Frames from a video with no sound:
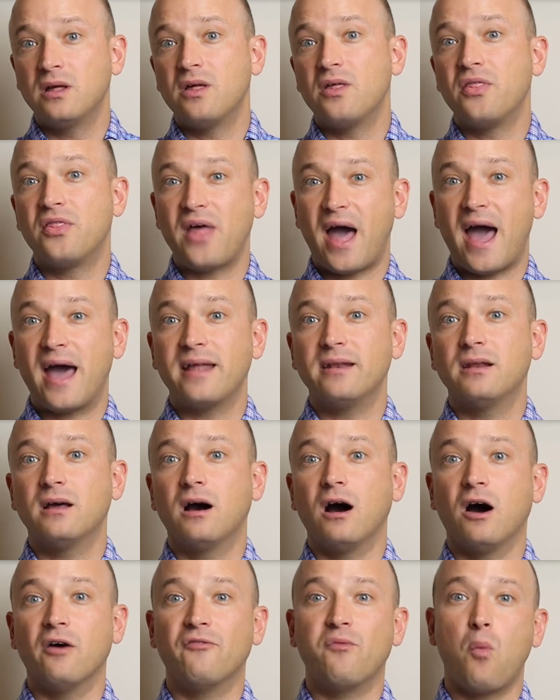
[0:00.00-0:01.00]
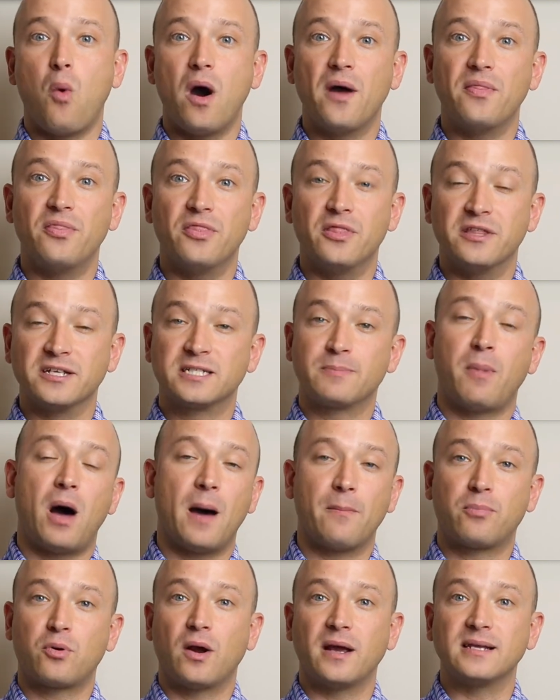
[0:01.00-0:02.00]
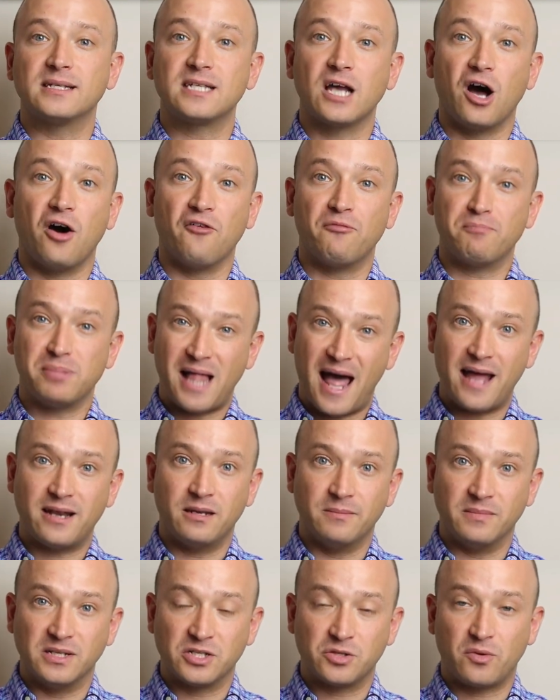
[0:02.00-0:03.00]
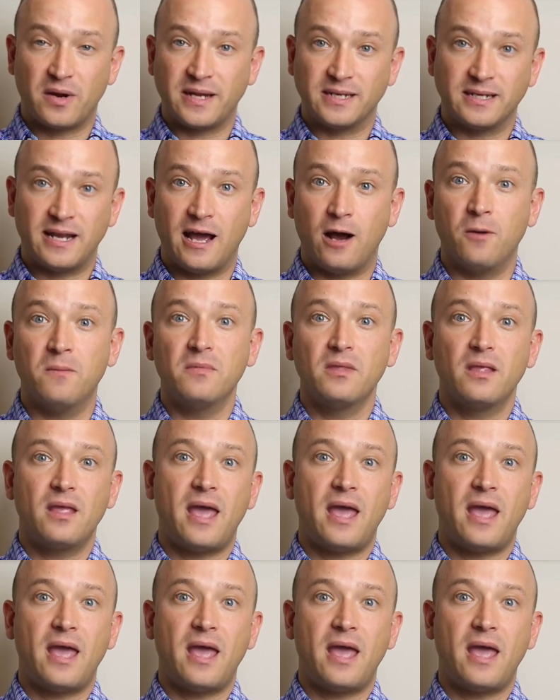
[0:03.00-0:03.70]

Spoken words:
that of what the spot price of platinum is right now.